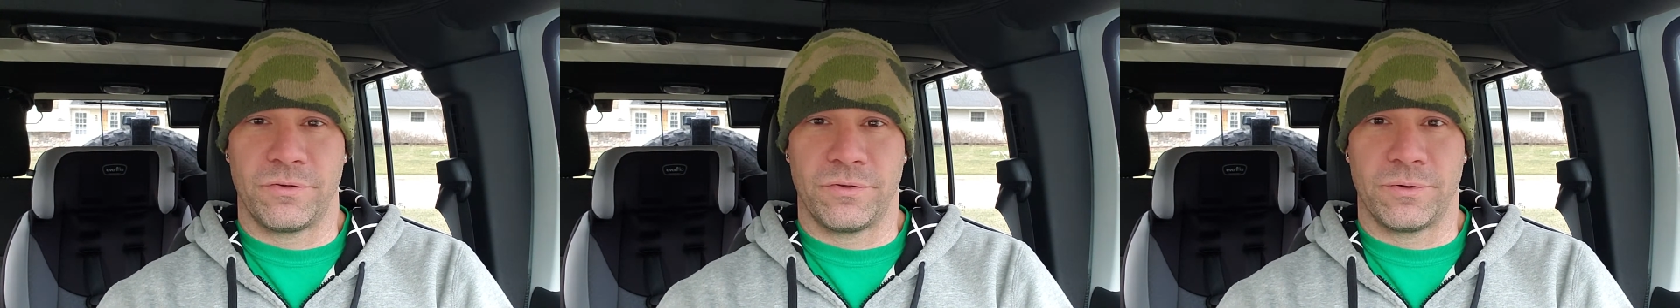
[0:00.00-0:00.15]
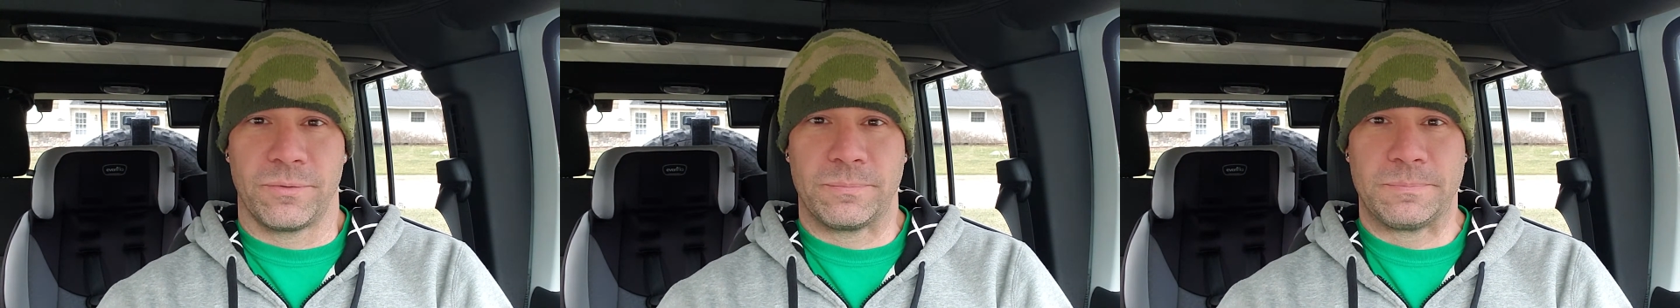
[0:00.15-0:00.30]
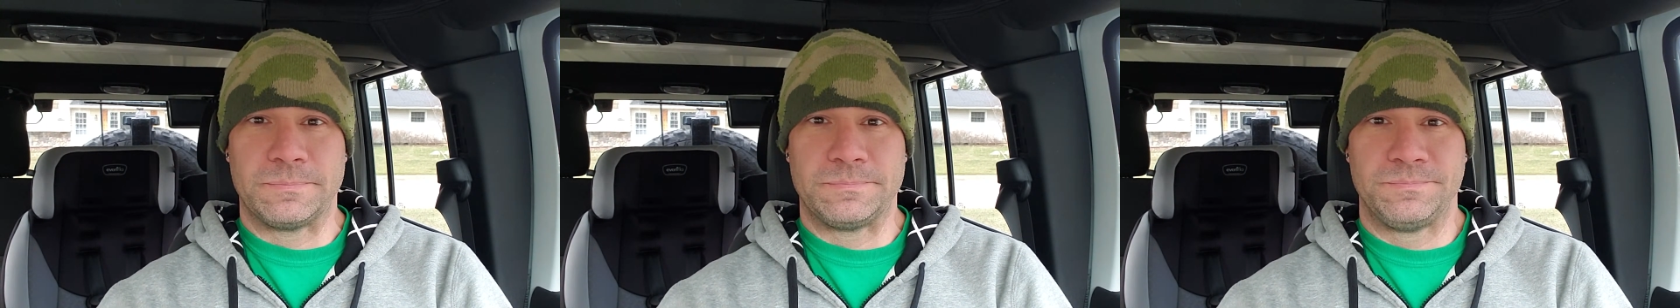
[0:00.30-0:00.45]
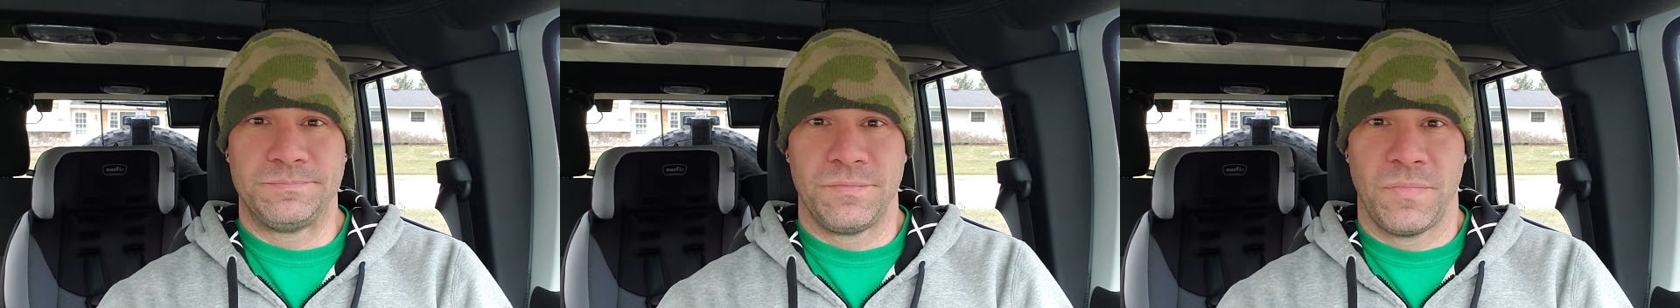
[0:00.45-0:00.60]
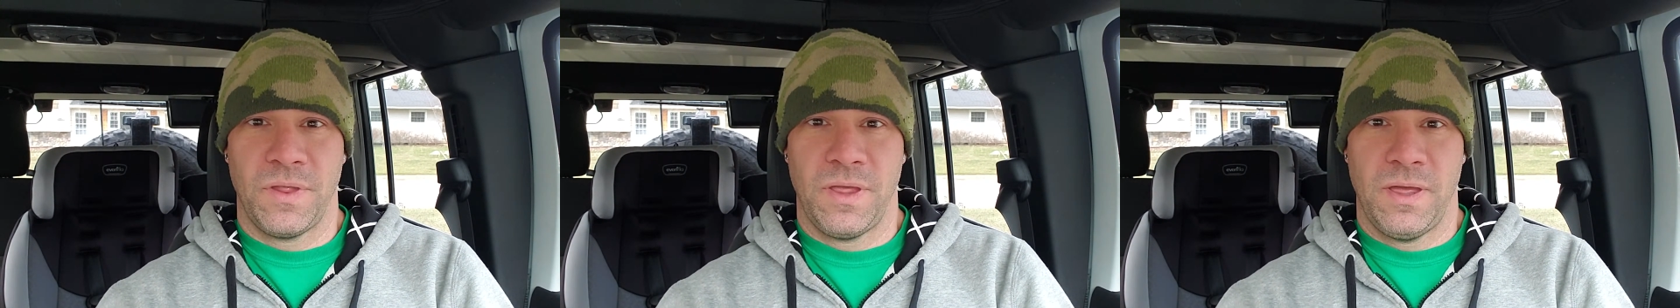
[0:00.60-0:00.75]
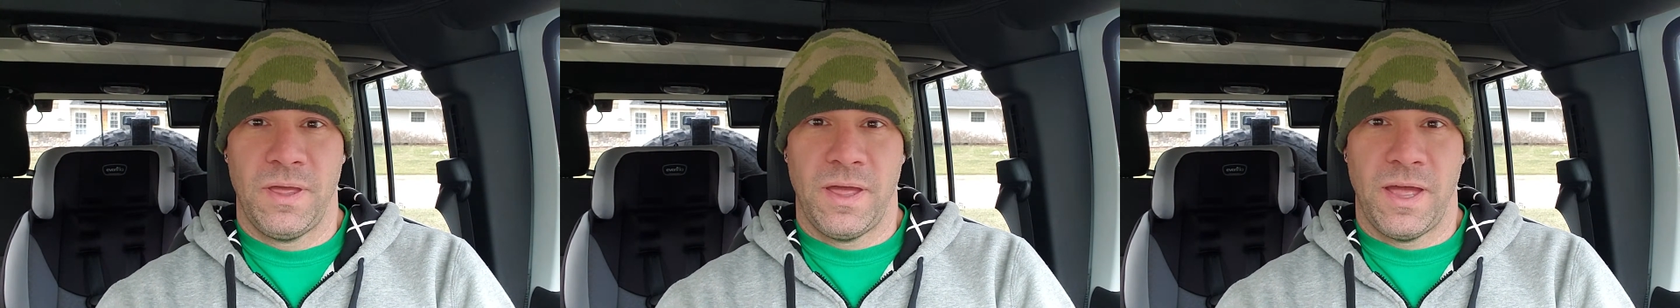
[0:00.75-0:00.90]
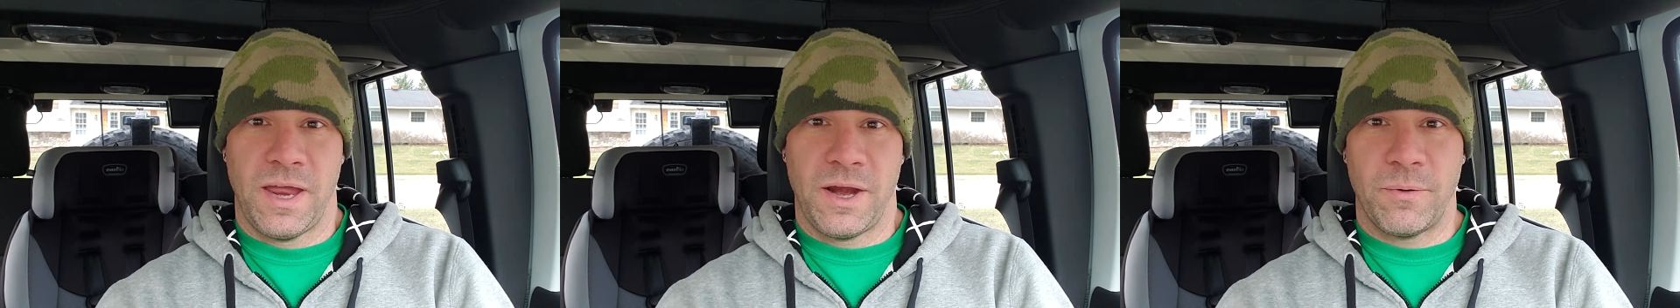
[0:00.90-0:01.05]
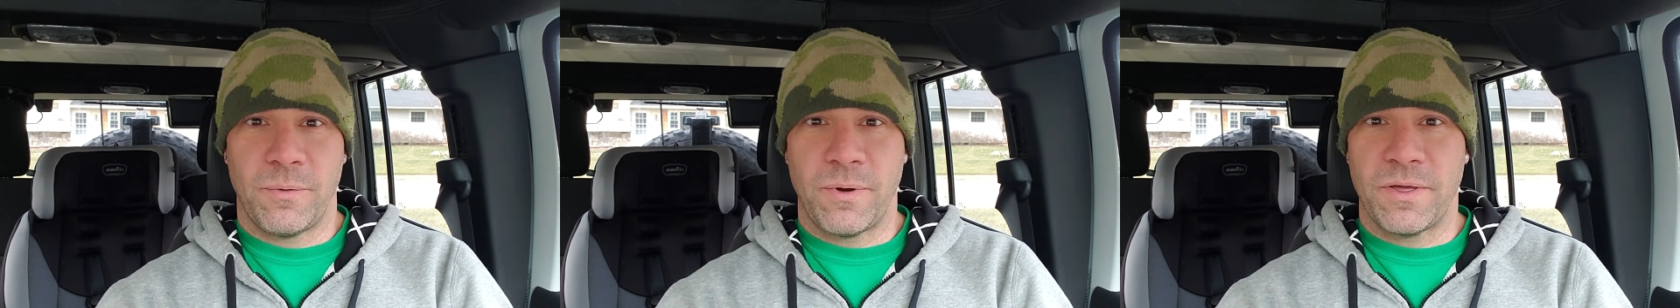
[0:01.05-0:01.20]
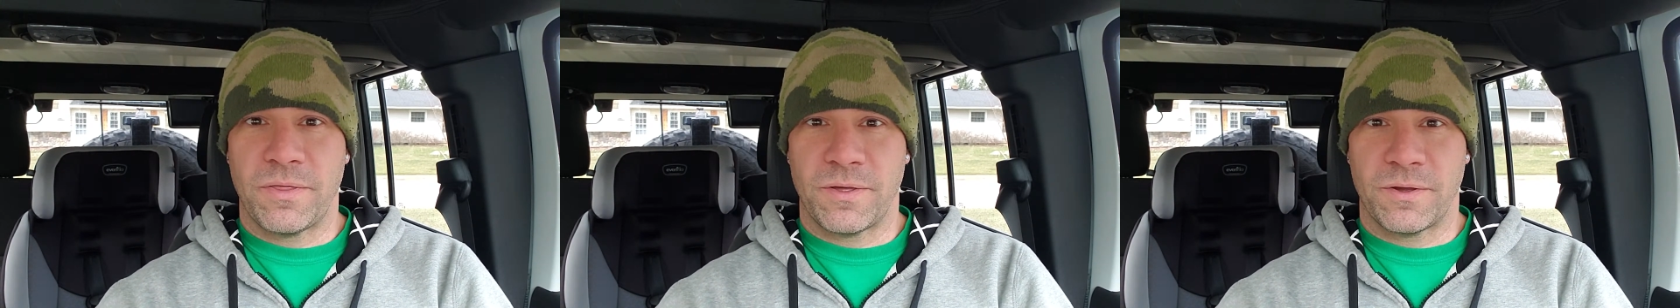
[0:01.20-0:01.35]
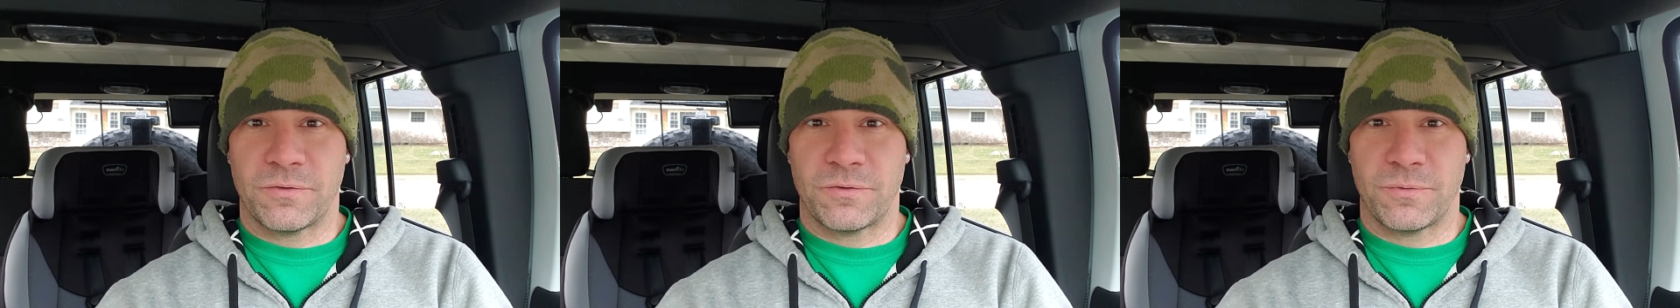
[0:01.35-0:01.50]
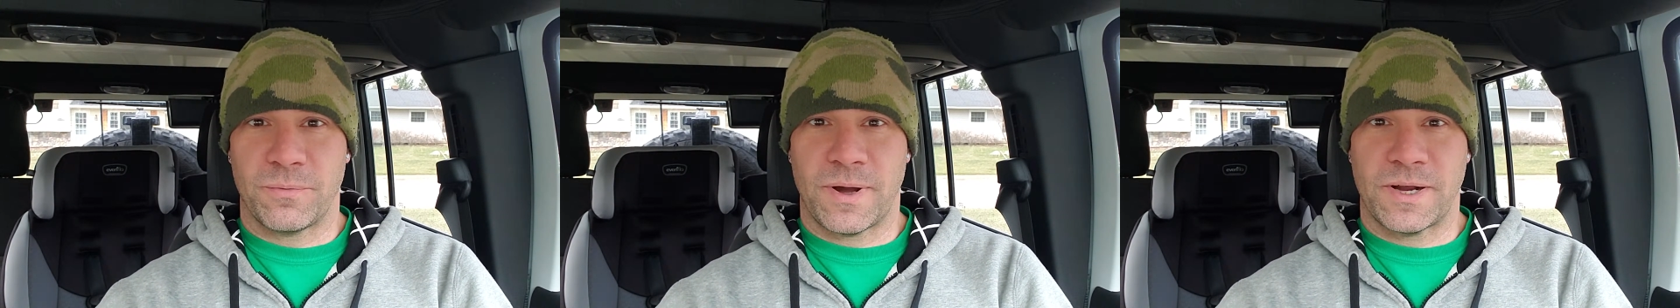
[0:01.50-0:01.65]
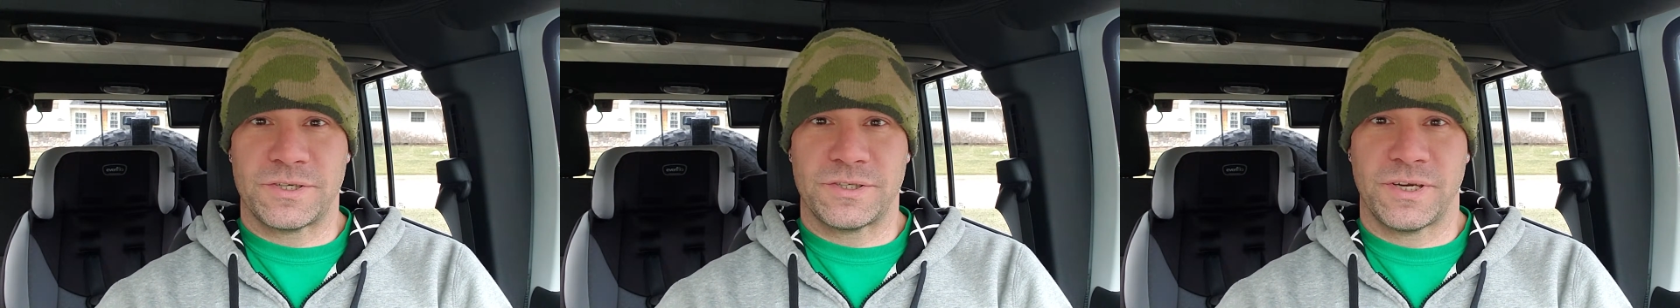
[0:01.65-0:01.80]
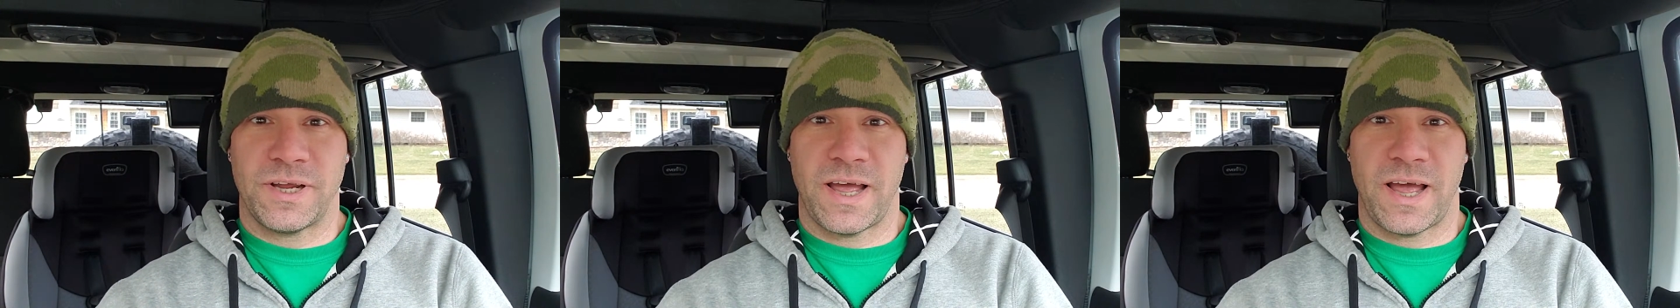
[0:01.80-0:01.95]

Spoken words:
So anyway, thanks for watching,